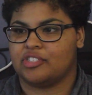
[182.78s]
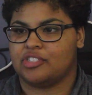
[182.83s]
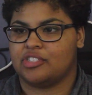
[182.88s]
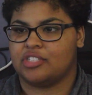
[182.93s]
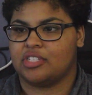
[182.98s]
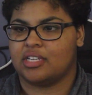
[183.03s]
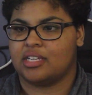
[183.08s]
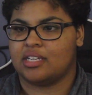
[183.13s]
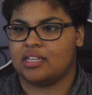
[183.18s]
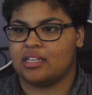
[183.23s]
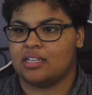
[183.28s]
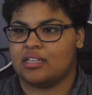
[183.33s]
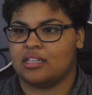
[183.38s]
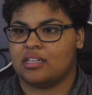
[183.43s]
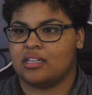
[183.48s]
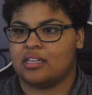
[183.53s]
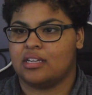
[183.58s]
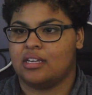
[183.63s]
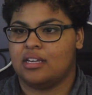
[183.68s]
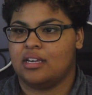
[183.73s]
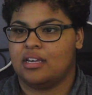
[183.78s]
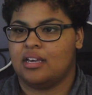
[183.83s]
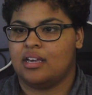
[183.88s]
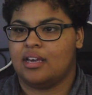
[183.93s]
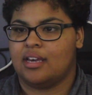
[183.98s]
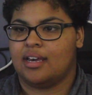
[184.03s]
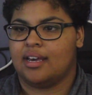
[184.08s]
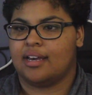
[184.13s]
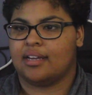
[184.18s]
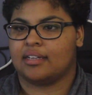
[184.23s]
She
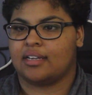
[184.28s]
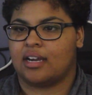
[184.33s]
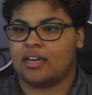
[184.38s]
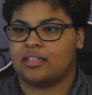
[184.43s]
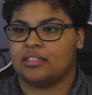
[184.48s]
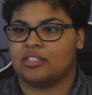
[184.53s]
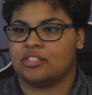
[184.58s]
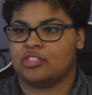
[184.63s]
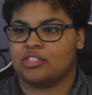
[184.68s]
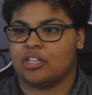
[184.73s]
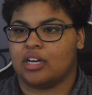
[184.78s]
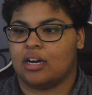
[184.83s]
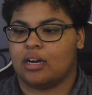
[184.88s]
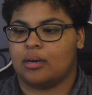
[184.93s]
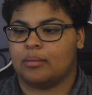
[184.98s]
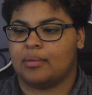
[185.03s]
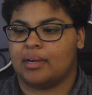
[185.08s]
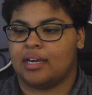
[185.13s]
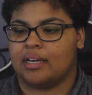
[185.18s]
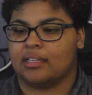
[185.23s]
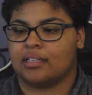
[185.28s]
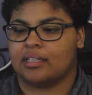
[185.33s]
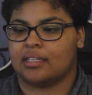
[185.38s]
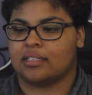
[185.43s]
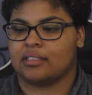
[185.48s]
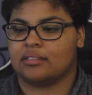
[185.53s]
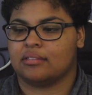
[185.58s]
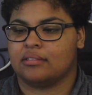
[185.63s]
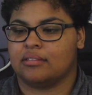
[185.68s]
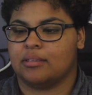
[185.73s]
had gotten a job at
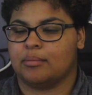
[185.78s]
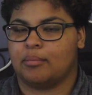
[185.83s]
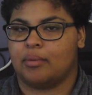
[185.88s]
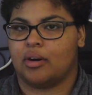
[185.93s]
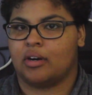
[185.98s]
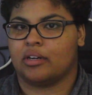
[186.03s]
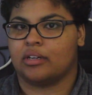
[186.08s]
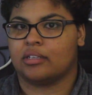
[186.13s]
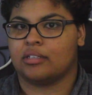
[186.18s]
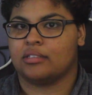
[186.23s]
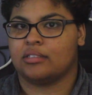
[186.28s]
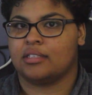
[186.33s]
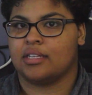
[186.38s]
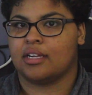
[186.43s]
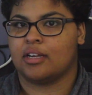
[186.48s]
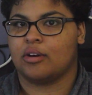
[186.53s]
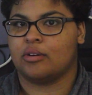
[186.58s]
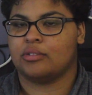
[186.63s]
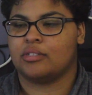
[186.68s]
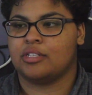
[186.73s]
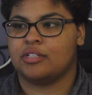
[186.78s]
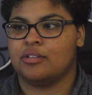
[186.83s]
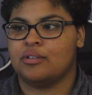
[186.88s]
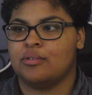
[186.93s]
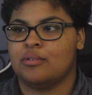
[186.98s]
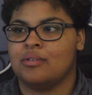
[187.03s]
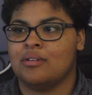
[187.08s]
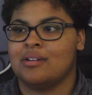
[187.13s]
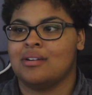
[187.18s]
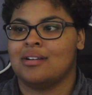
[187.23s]
like the bar they go
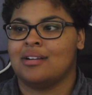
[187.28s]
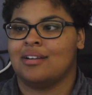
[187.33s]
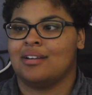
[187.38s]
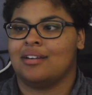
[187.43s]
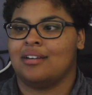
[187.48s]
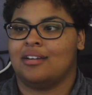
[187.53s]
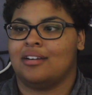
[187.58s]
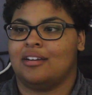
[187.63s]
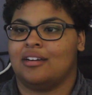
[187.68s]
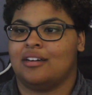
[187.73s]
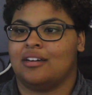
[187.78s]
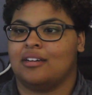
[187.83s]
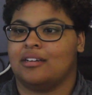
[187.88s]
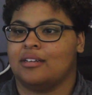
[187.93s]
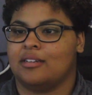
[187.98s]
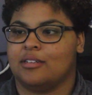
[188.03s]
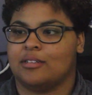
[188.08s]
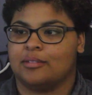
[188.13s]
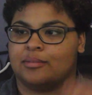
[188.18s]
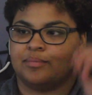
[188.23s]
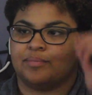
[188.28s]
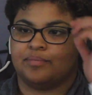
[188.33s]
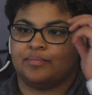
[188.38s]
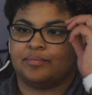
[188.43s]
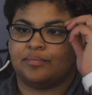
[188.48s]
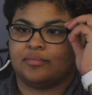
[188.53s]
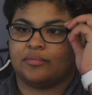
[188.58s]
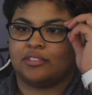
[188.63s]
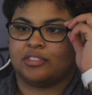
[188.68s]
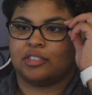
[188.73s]
to.
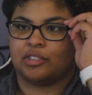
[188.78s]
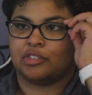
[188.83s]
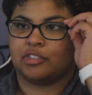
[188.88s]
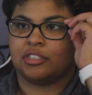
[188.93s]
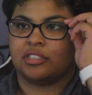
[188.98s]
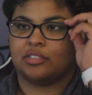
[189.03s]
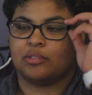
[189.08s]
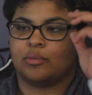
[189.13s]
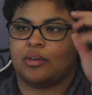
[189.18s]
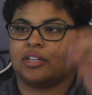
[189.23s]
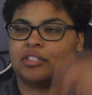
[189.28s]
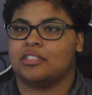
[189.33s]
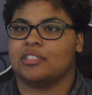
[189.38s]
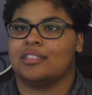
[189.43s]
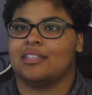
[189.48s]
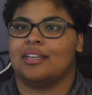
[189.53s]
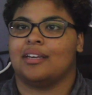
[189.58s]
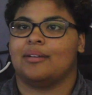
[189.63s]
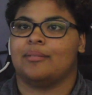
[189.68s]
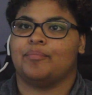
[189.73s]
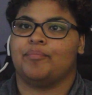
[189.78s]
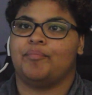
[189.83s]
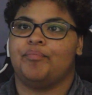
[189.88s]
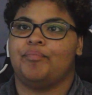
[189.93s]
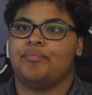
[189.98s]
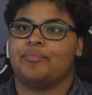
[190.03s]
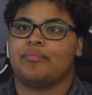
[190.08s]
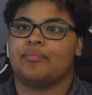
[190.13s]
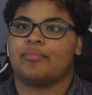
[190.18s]
So she's watching them.